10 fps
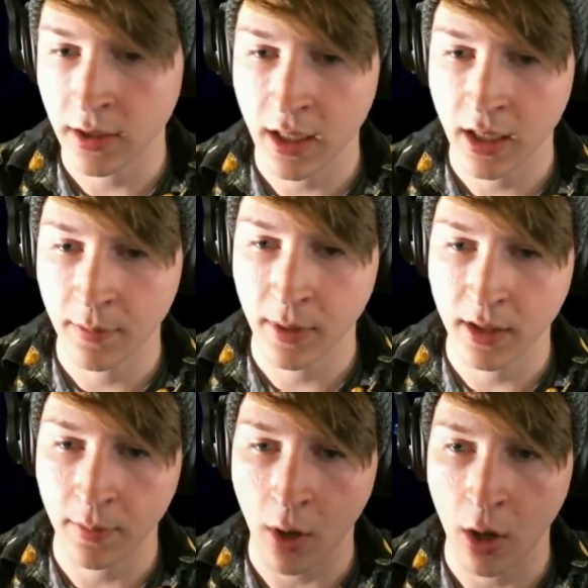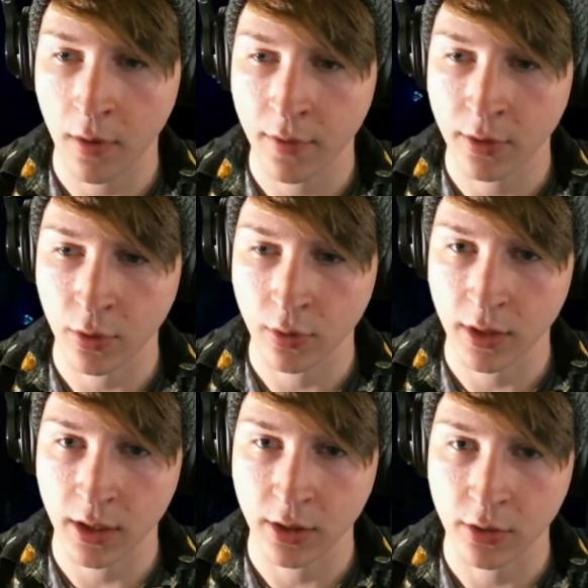I think picked up all of the souls that I
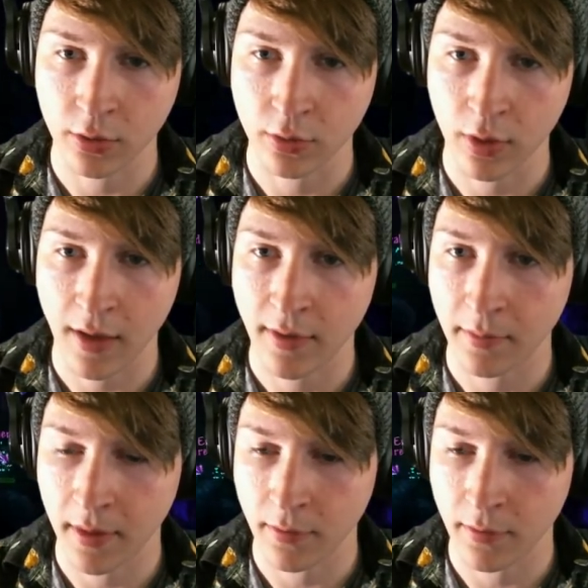just threw, so have him give you